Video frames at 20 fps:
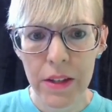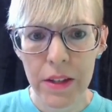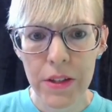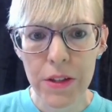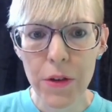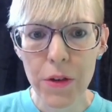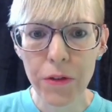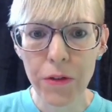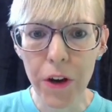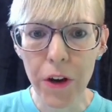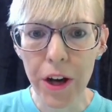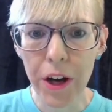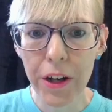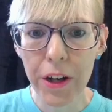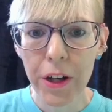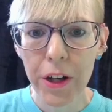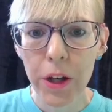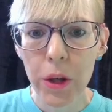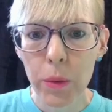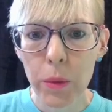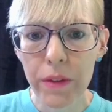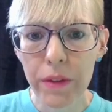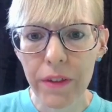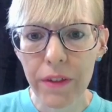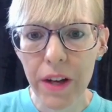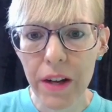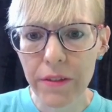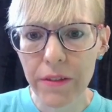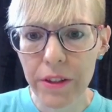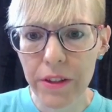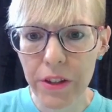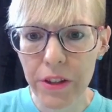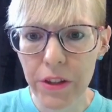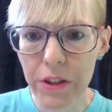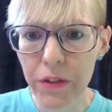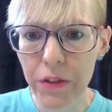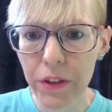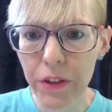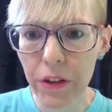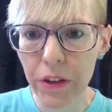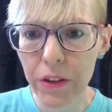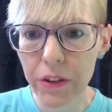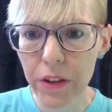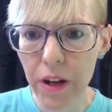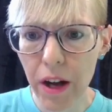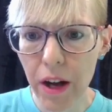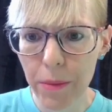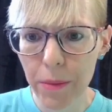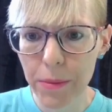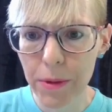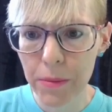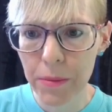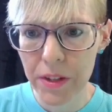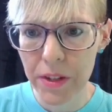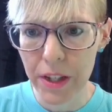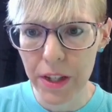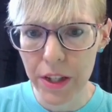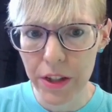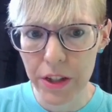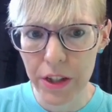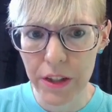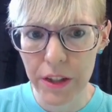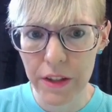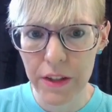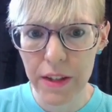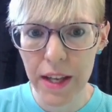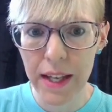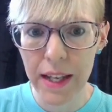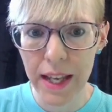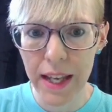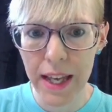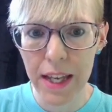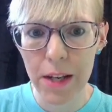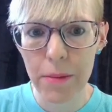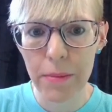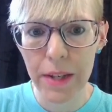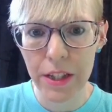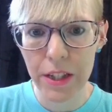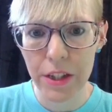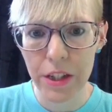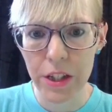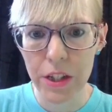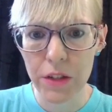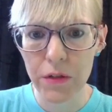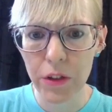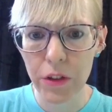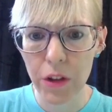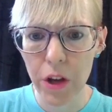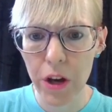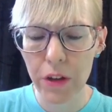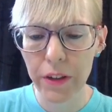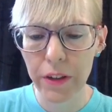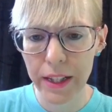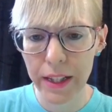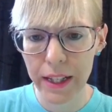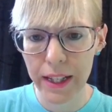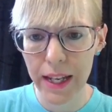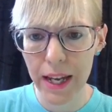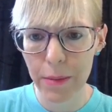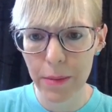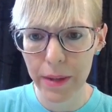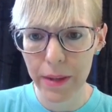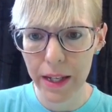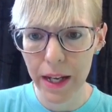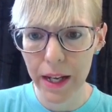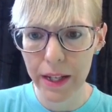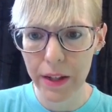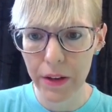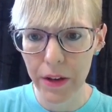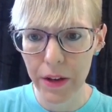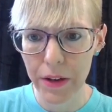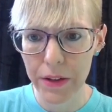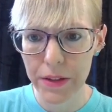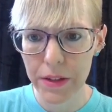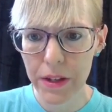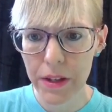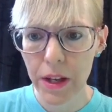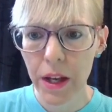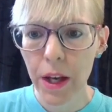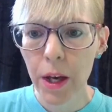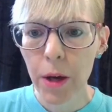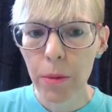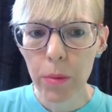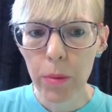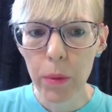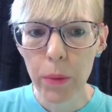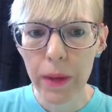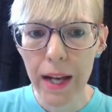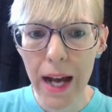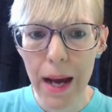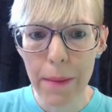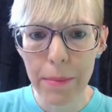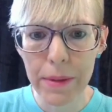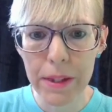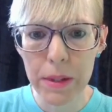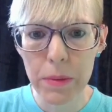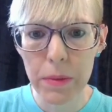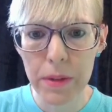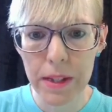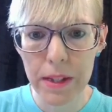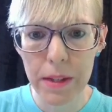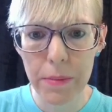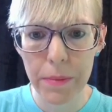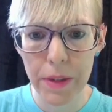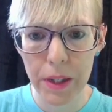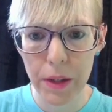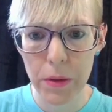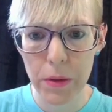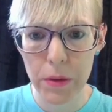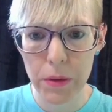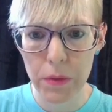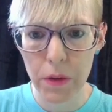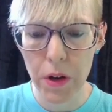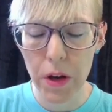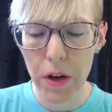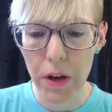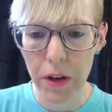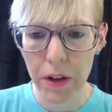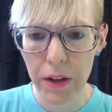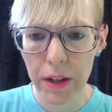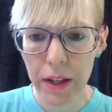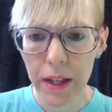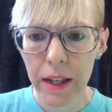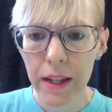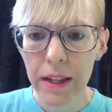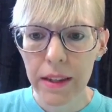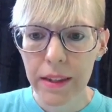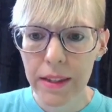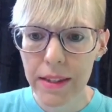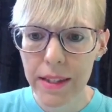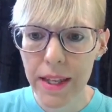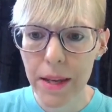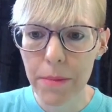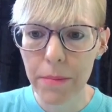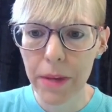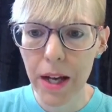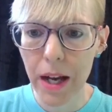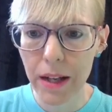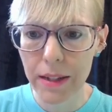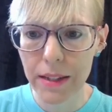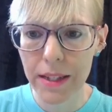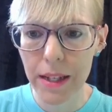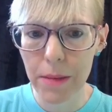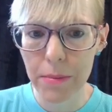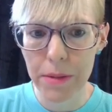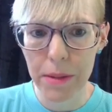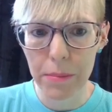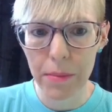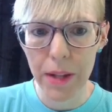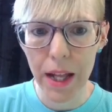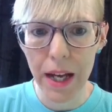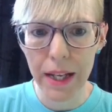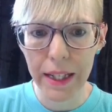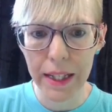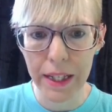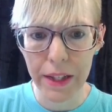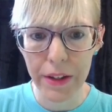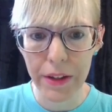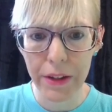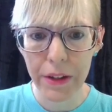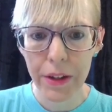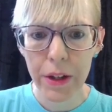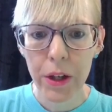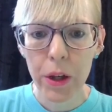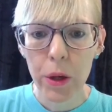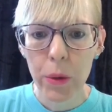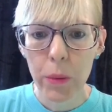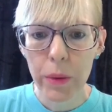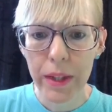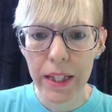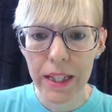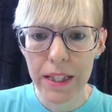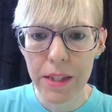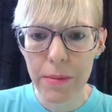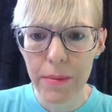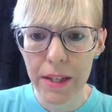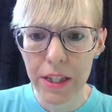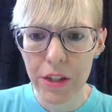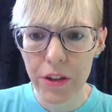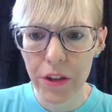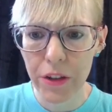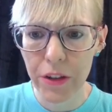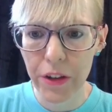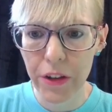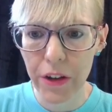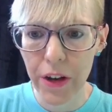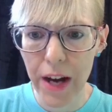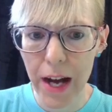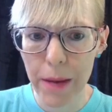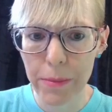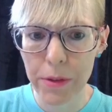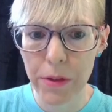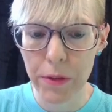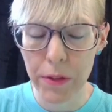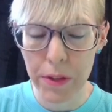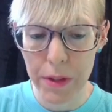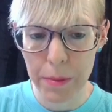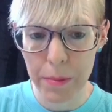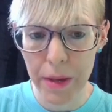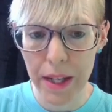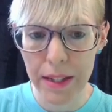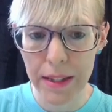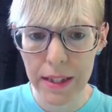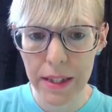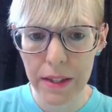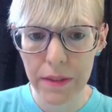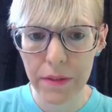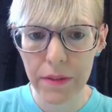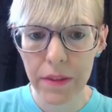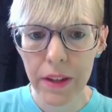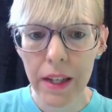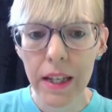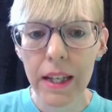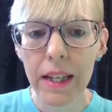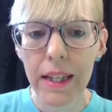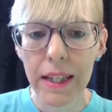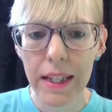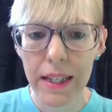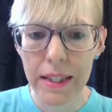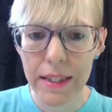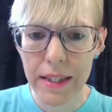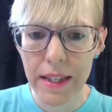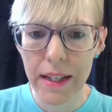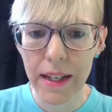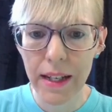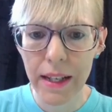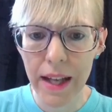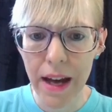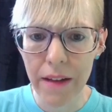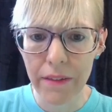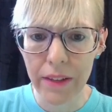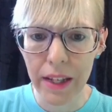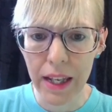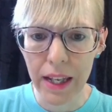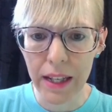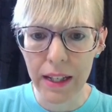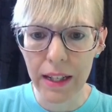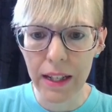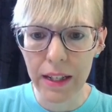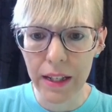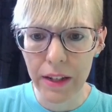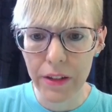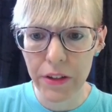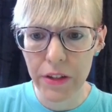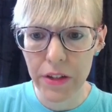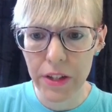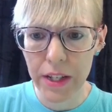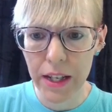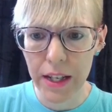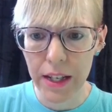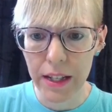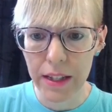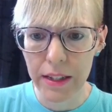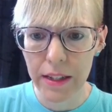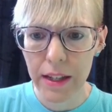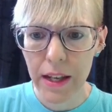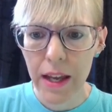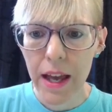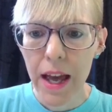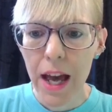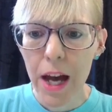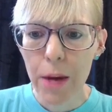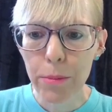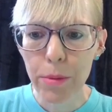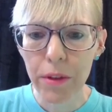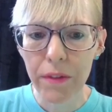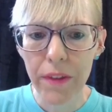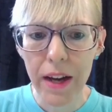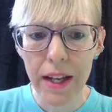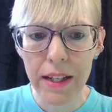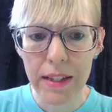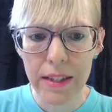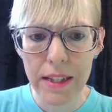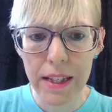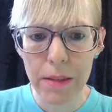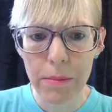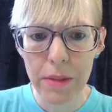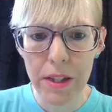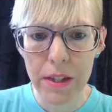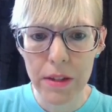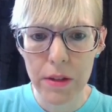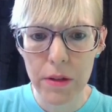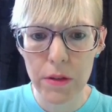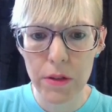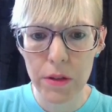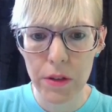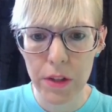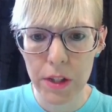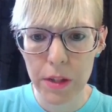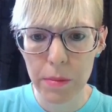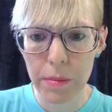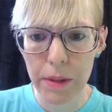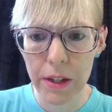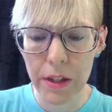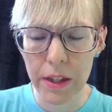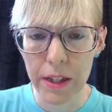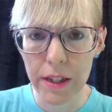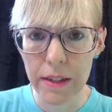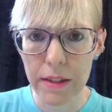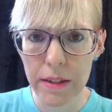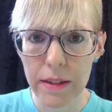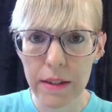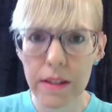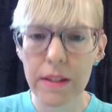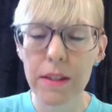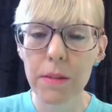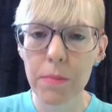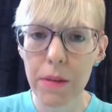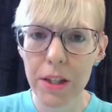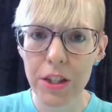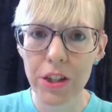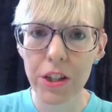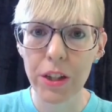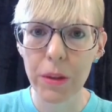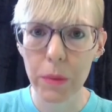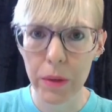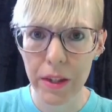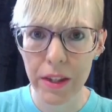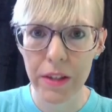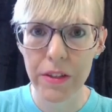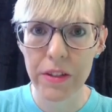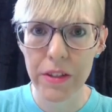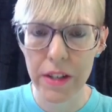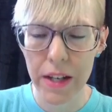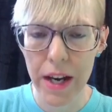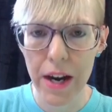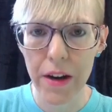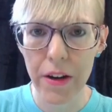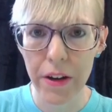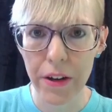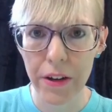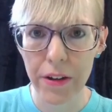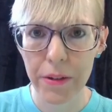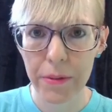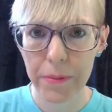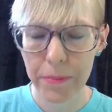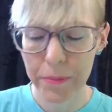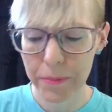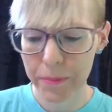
So far, we've covered search field optimizations and animations for long-running API calls. But what happens when something goes wrong? The same concepts apply here. We need to make sure that our apps are responsive, easy to navigate and understand, and provide a seamless user experience, especially when there's an error.